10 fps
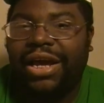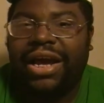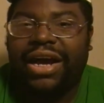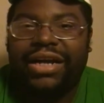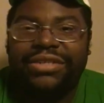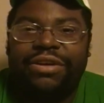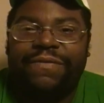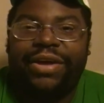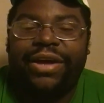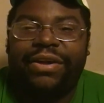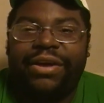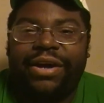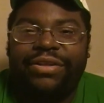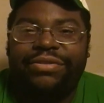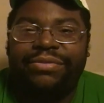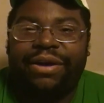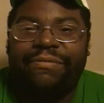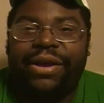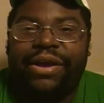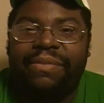Don't forget to
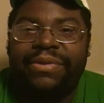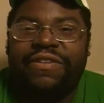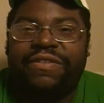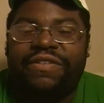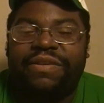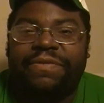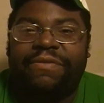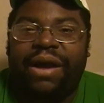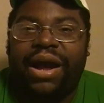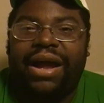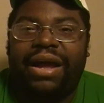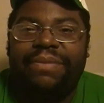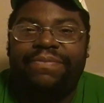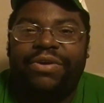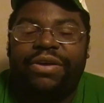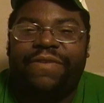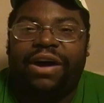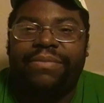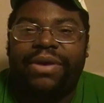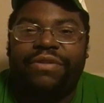rate, comment, subscribe. You can
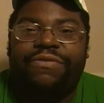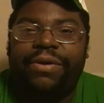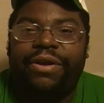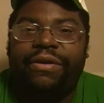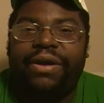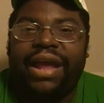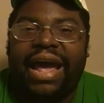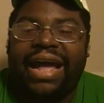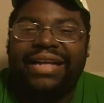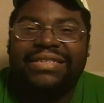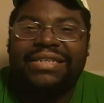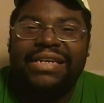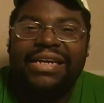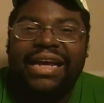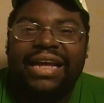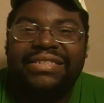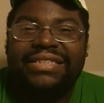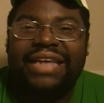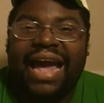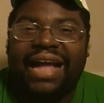follow me on Twitter at
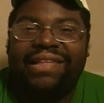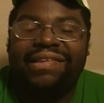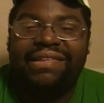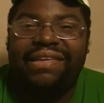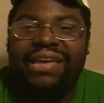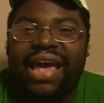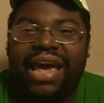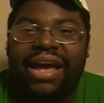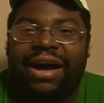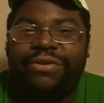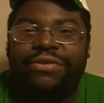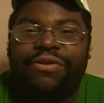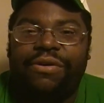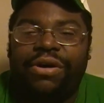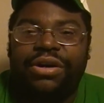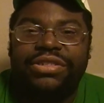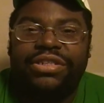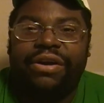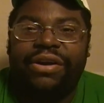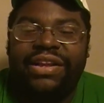
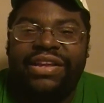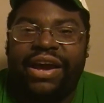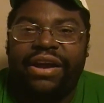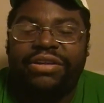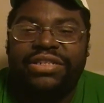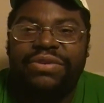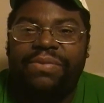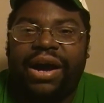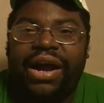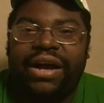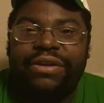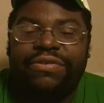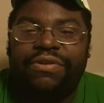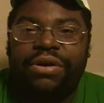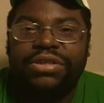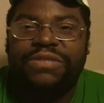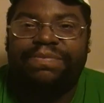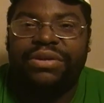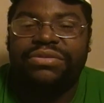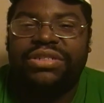DA_dirty DIRTY_spoons
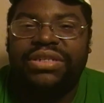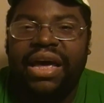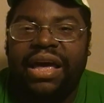SPONS.